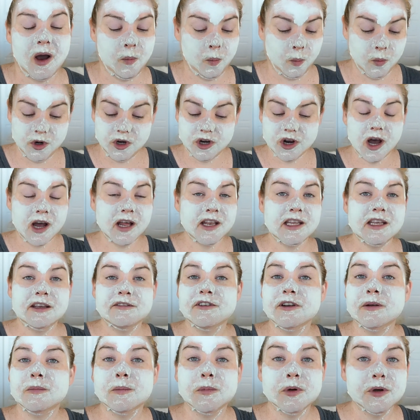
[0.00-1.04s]
not
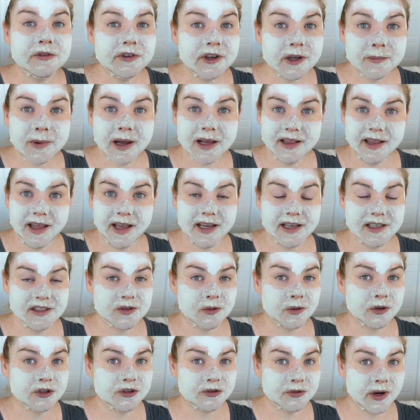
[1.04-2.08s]
even moving my
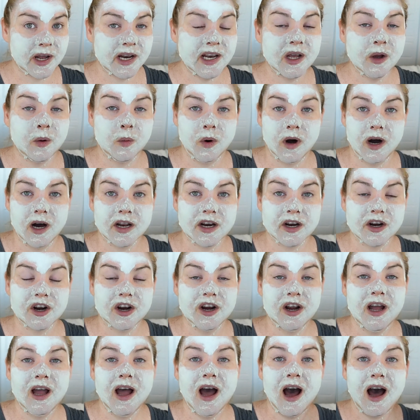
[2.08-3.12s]
legs or treading
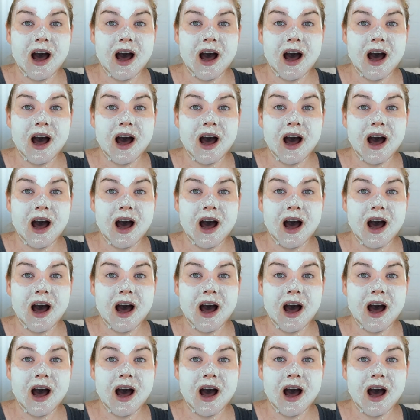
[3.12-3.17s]
water,